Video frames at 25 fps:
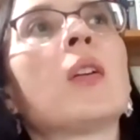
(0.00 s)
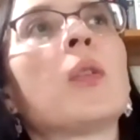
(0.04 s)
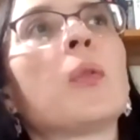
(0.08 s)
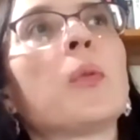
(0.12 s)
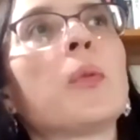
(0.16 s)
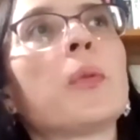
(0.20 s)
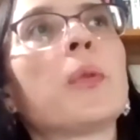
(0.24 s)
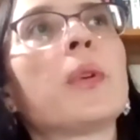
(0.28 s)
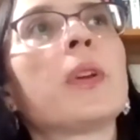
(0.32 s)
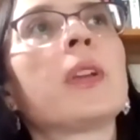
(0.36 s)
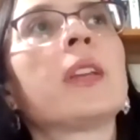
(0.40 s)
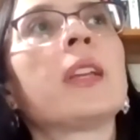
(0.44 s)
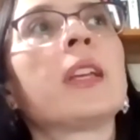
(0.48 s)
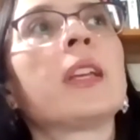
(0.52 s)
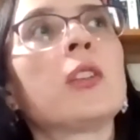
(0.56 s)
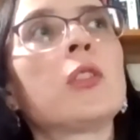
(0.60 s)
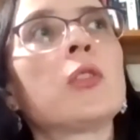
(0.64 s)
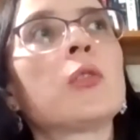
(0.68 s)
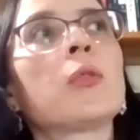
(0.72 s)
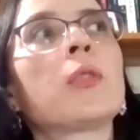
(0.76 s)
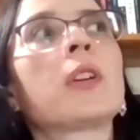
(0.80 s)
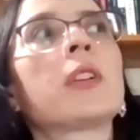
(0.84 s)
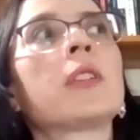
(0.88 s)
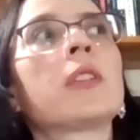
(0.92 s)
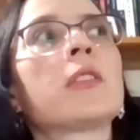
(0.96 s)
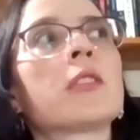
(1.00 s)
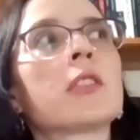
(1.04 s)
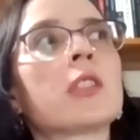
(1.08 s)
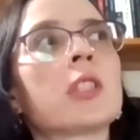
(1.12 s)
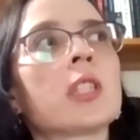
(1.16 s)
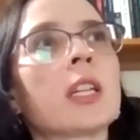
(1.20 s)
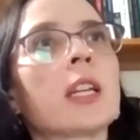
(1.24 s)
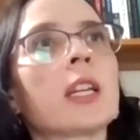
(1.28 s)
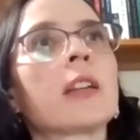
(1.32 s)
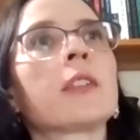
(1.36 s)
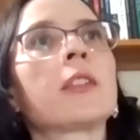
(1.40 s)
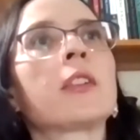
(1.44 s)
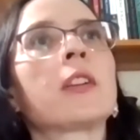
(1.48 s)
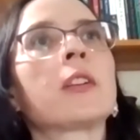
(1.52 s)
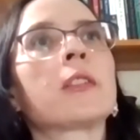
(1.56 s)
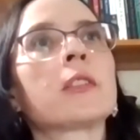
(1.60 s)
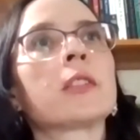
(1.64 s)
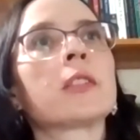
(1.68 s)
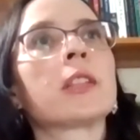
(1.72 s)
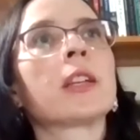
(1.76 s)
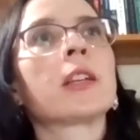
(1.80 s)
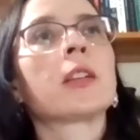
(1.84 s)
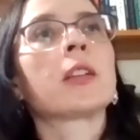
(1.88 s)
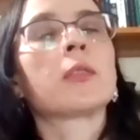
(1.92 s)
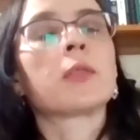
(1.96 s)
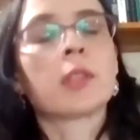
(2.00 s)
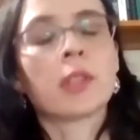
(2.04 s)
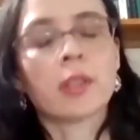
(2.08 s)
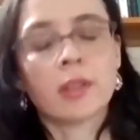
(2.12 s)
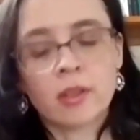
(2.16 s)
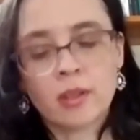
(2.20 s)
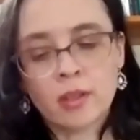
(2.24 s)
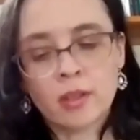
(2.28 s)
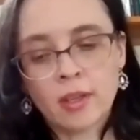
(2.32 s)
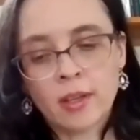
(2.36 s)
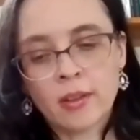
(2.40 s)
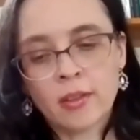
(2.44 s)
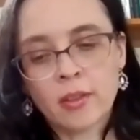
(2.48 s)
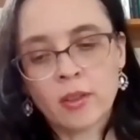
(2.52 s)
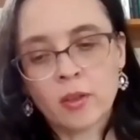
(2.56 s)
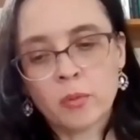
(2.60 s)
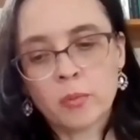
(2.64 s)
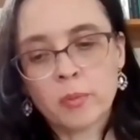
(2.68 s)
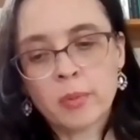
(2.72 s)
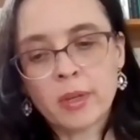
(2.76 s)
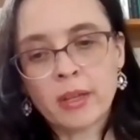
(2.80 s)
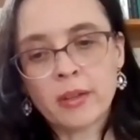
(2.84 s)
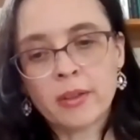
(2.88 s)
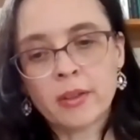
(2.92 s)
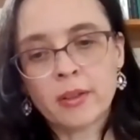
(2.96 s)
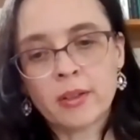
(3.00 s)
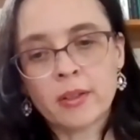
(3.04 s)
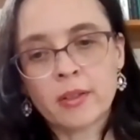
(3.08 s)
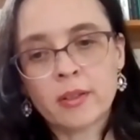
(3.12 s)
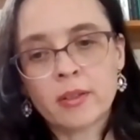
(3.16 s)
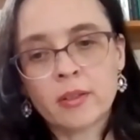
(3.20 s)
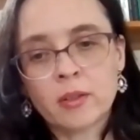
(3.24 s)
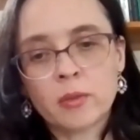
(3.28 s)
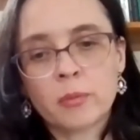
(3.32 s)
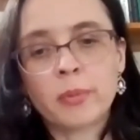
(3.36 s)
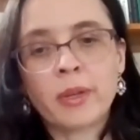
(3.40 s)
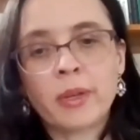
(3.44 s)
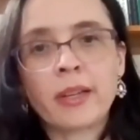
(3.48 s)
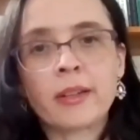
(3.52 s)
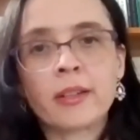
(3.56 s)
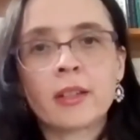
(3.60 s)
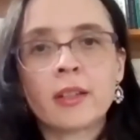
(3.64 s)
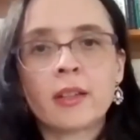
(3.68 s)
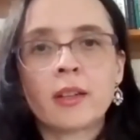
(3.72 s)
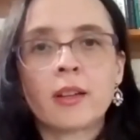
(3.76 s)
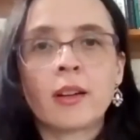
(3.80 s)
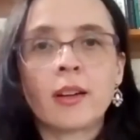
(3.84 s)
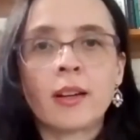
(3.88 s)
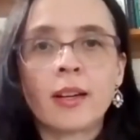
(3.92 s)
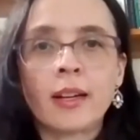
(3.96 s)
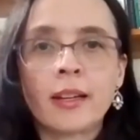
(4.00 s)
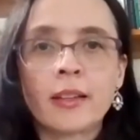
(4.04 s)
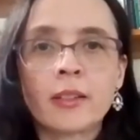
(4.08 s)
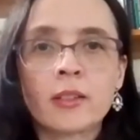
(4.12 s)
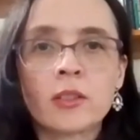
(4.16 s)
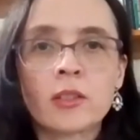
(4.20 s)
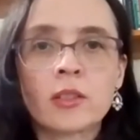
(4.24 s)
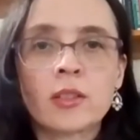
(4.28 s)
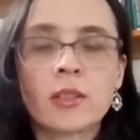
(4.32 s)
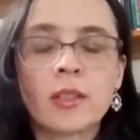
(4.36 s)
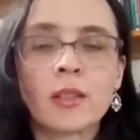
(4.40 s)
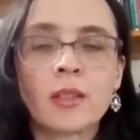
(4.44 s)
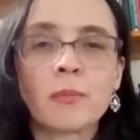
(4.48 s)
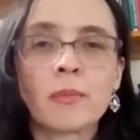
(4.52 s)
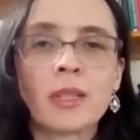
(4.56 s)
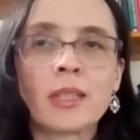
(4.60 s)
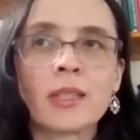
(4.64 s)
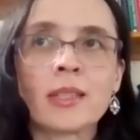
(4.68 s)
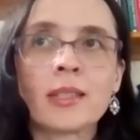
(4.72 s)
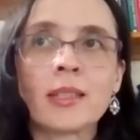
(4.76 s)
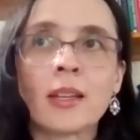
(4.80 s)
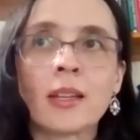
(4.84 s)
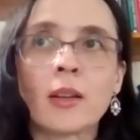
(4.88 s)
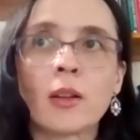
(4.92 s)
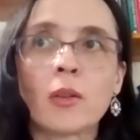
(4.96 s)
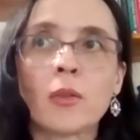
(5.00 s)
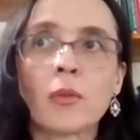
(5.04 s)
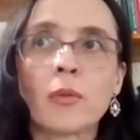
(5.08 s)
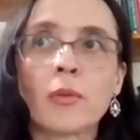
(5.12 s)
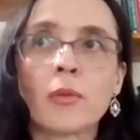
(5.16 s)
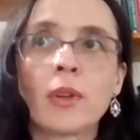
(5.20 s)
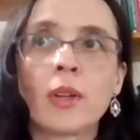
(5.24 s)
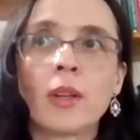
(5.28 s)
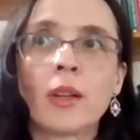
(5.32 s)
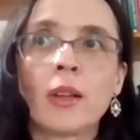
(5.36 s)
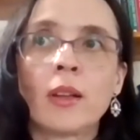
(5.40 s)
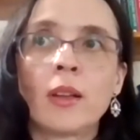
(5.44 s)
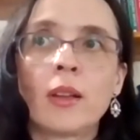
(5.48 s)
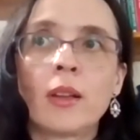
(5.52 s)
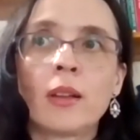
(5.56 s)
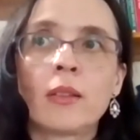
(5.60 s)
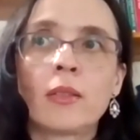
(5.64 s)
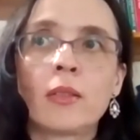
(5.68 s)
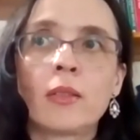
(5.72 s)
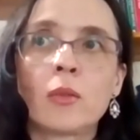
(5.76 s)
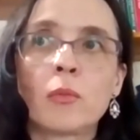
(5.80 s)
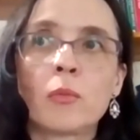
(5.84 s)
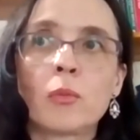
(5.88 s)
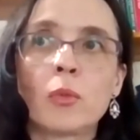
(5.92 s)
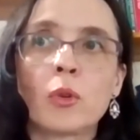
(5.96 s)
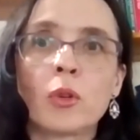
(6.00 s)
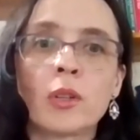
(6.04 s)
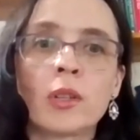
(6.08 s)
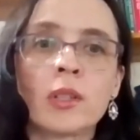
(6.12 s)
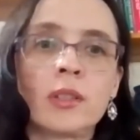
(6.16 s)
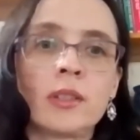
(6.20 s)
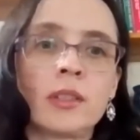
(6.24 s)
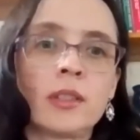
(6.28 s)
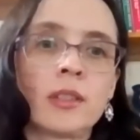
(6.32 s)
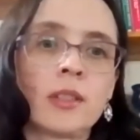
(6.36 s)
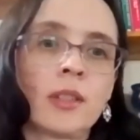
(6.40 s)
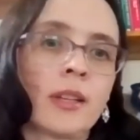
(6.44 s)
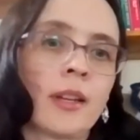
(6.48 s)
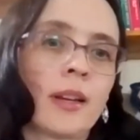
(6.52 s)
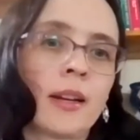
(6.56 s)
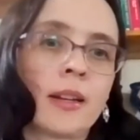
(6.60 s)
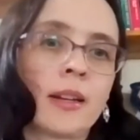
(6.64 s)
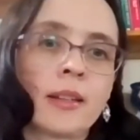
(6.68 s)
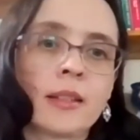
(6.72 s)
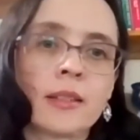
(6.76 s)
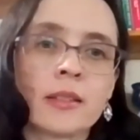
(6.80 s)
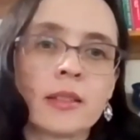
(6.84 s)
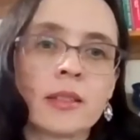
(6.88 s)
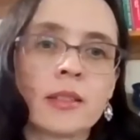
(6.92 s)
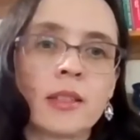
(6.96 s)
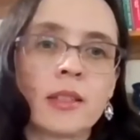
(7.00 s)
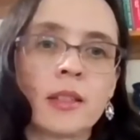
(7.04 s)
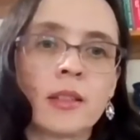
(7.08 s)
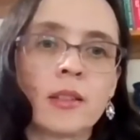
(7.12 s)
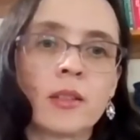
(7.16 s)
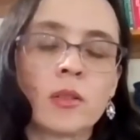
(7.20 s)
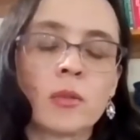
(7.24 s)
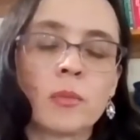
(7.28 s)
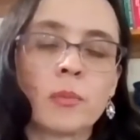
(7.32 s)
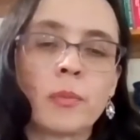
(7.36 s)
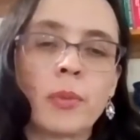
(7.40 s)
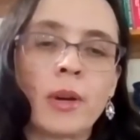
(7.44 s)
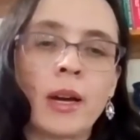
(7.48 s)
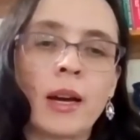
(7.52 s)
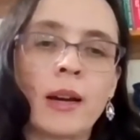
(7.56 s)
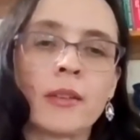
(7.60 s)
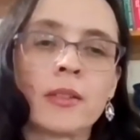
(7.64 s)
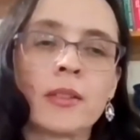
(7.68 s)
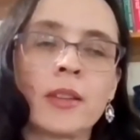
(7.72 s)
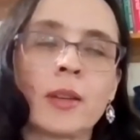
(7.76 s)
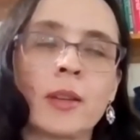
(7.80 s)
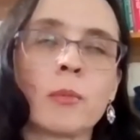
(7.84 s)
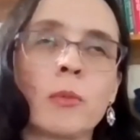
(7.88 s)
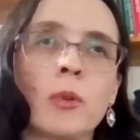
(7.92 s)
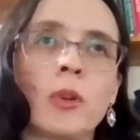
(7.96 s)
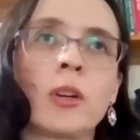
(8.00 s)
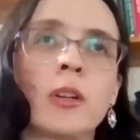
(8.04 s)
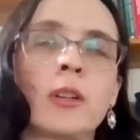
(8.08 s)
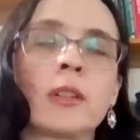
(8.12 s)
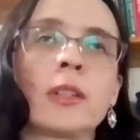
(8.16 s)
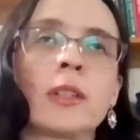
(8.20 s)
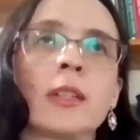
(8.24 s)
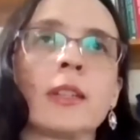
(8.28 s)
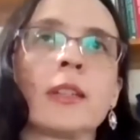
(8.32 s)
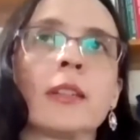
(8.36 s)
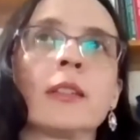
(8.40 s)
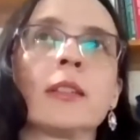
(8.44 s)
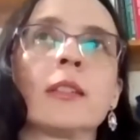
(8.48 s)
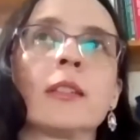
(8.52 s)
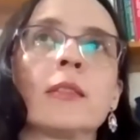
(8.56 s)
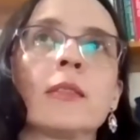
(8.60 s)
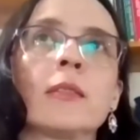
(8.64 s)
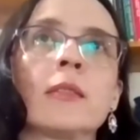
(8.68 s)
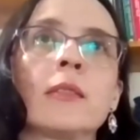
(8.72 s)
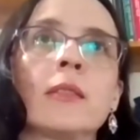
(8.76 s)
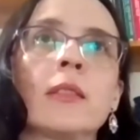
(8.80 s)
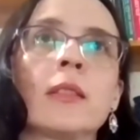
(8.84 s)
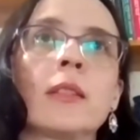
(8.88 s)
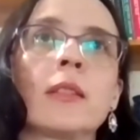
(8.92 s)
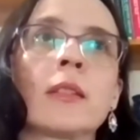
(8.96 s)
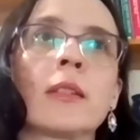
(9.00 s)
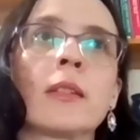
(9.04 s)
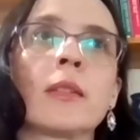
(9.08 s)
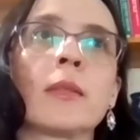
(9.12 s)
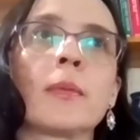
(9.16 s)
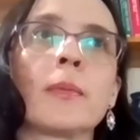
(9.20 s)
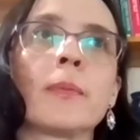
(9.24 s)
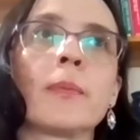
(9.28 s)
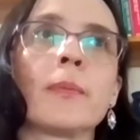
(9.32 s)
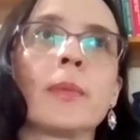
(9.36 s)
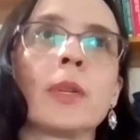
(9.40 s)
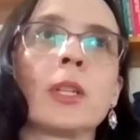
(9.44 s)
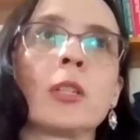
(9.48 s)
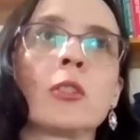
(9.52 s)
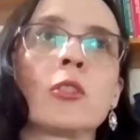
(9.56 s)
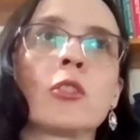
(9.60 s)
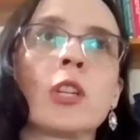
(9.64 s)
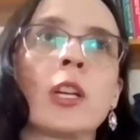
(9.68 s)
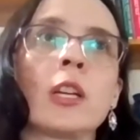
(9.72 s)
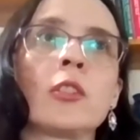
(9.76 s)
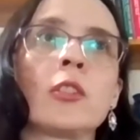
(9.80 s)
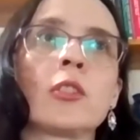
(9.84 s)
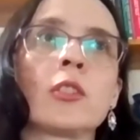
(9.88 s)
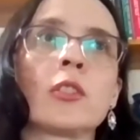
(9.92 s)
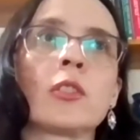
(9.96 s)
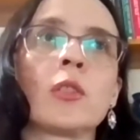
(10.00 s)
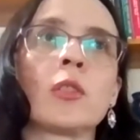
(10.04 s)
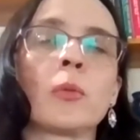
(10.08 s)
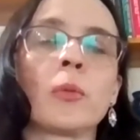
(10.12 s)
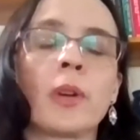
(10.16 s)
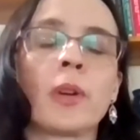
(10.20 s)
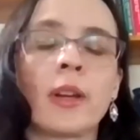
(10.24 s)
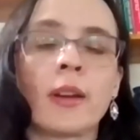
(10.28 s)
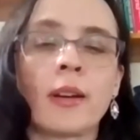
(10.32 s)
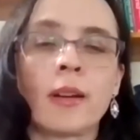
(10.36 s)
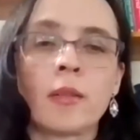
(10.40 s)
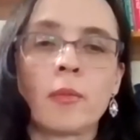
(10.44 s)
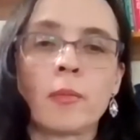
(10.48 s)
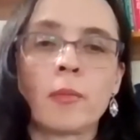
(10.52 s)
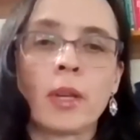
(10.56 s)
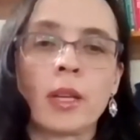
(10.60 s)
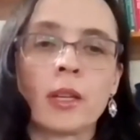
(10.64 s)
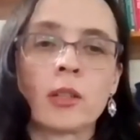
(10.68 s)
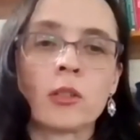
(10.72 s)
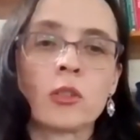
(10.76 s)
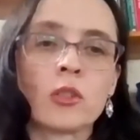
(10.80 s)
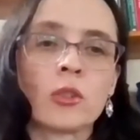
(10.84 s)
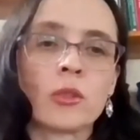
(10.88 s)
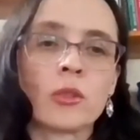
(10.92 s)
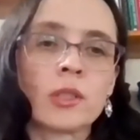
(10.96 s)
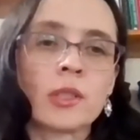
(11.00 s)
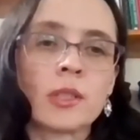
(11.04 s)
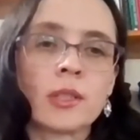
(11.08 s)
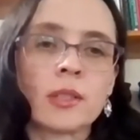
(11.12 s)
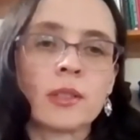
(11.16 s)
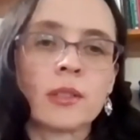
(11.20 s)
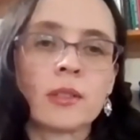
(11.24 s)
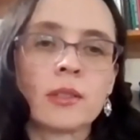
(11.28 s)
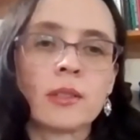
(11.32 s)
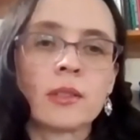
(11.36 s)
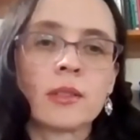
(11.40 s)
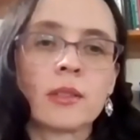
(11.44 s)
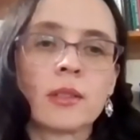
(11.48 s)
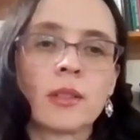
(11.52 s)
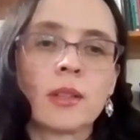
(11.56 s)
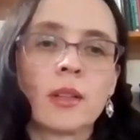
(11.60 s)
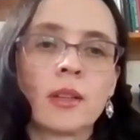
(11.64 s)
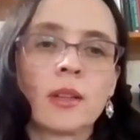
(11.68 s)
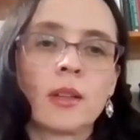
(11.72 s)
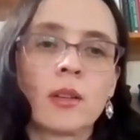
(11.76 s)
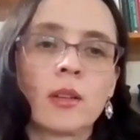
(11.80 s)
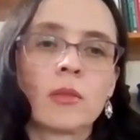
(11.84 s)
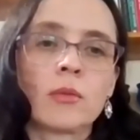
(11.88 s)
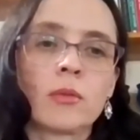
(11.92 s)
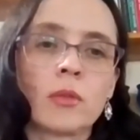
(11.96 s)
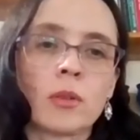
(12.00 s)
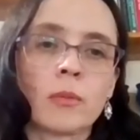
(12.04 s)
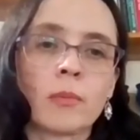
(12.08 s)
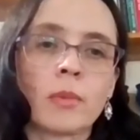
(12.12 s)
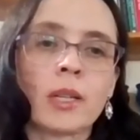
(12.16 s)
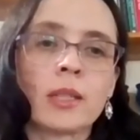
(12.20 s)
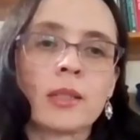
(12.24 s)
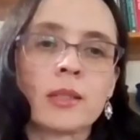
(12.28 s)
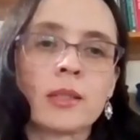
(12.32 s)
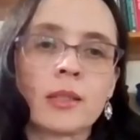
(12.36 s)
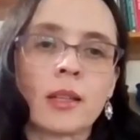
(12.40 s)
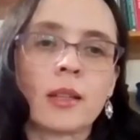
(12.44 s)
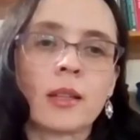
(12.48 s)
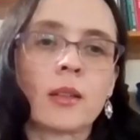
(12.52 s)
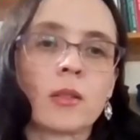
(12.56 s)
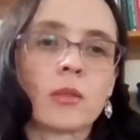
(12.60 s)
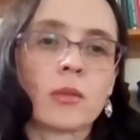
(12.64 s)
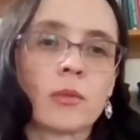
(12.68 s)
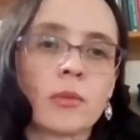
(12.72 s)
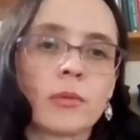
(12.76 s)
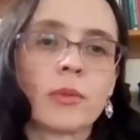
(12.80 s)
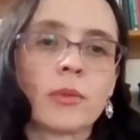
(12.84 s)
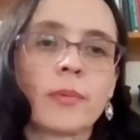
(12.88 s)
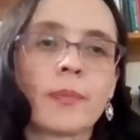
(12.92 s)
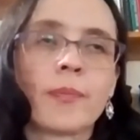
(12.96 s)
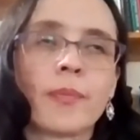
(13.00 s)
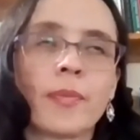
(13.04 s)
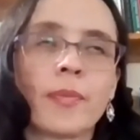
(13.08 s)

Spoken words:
we need to understand ourselves, and the better I understand myself, the more clearly I can see the path I'm on, and it changes the way I make choices for myself.